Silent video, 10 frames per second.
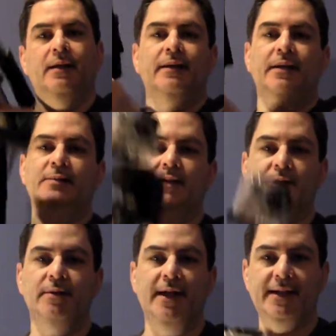Gives me
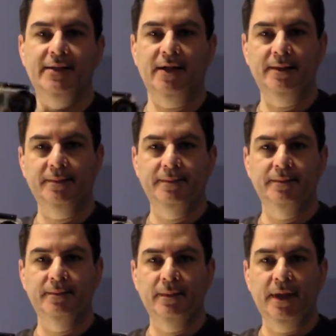two hands on him,
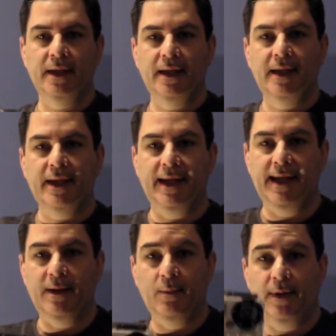
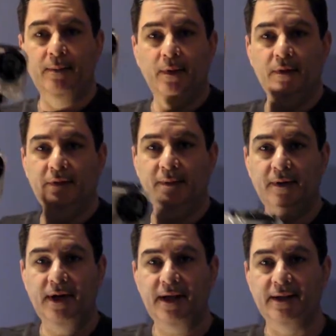and we moved him
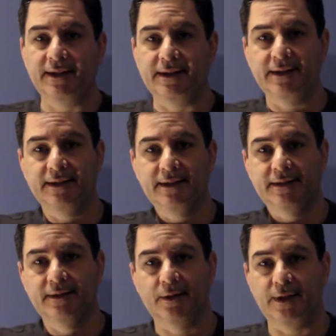around like the
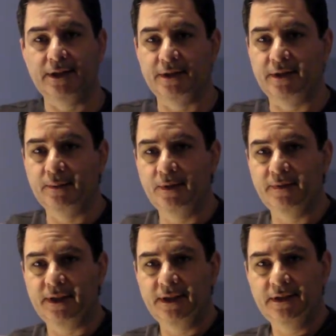creature in the
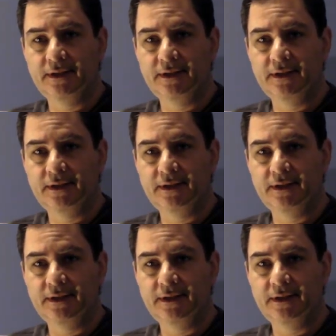movie.